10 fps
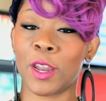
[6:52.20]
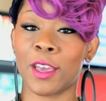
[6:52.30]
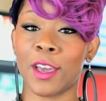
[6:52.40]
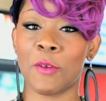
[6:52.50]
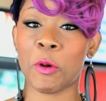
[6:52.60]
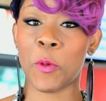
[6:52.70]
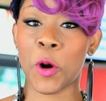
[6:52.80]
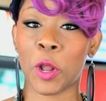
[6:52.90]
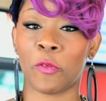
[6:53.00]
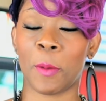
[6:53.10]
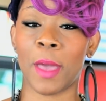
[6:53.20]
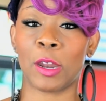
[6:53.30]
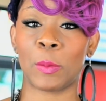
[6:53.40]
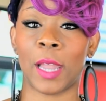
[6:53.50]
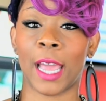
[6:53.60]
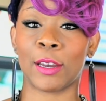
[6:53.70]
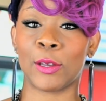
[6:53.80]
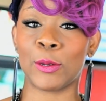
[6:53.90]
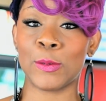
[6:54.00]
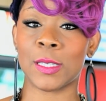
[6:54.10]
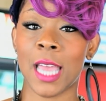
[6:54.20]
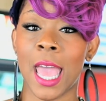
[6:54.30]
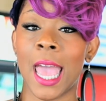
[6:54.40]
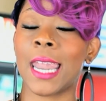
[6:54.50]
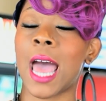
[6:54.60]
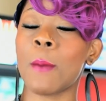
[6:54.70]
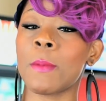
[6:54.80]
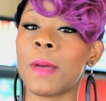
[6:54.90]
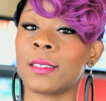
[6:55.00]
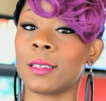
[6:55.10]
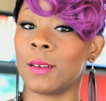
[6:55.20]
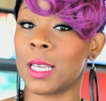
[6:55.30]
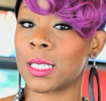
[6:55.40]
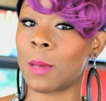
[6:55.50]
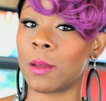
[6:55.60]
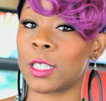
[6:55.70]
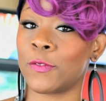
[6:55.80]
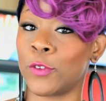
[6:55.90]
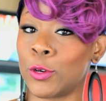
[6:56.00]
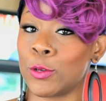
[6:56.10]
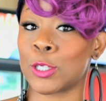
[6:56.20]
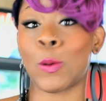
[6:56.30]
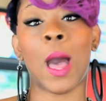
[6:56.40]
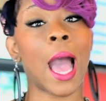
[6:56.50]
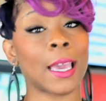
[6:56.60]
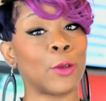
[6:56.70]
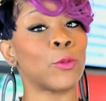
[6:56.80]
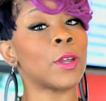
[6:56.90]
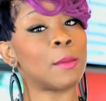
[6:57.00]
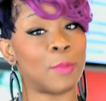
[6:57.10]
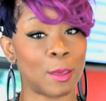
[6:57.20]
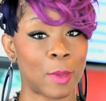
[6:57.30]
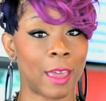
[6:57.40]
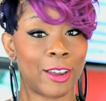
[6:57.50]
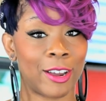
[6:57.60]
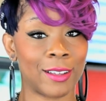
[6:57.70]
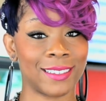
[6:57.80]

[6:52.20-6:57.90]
Whitaker, reporting for Better Black News, and I'm about to go eat some of this food so I can really be better.